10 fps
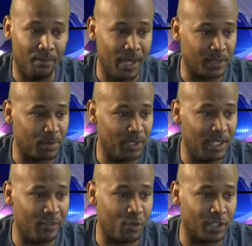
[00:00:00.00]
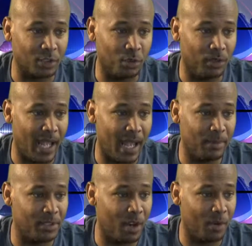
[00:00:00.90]
Best believe Cresco
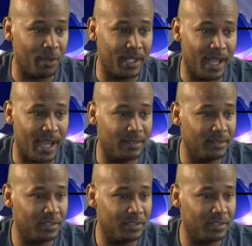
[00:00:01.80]
Labs has already got.